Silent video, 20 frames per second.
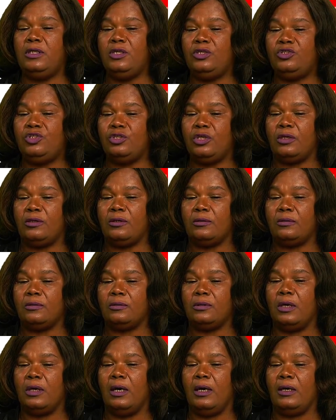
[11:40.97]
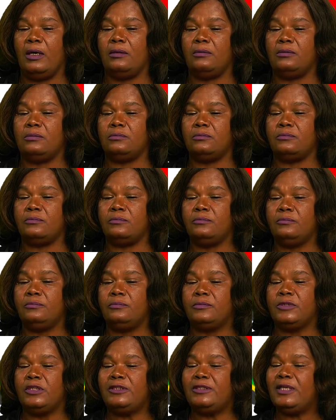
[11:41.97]
teaching and
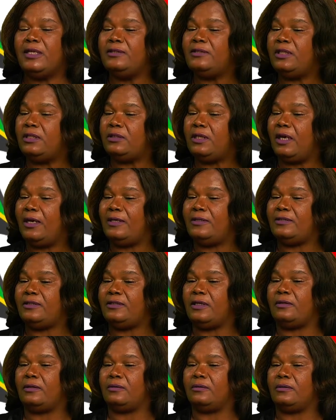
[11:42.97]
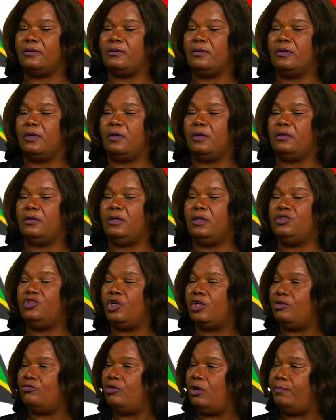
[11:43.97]
sensitizing the
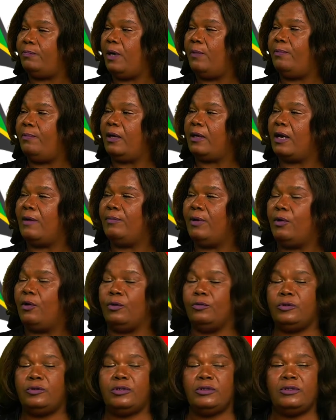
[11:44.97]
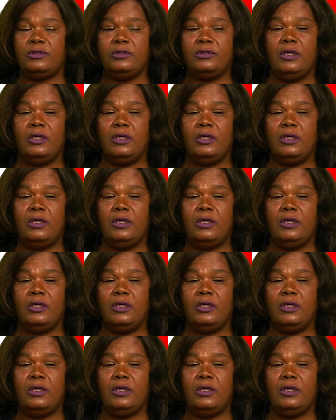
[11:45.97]
general public about